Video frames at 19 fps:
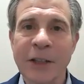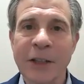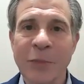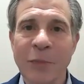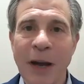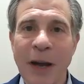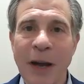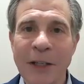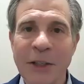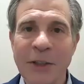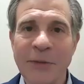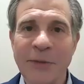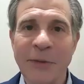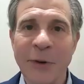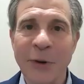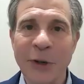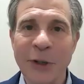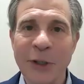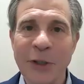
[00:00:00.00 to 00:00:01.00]
That's your
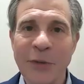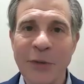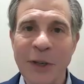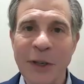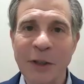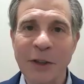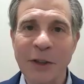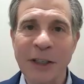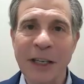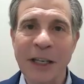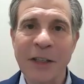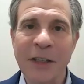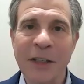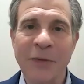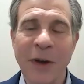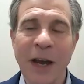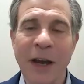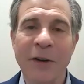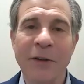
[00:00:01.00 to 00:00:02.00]
body's force field
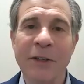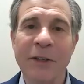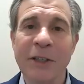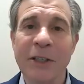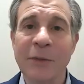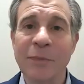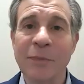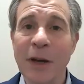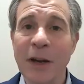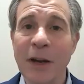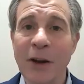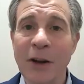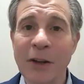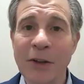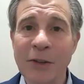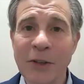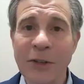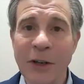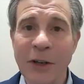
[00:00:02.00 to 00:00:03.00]
against viruses, but
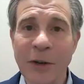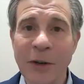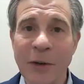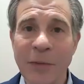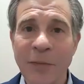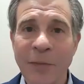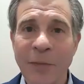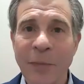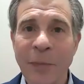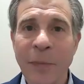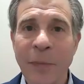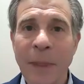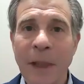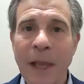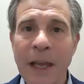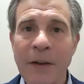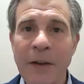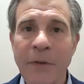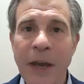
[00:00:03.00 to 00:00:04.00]
also
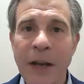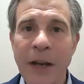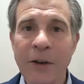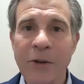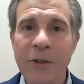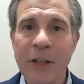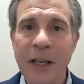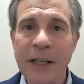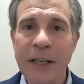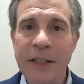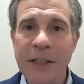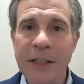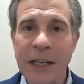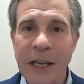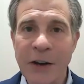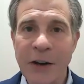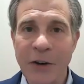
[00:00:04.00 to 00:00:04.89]
invaders like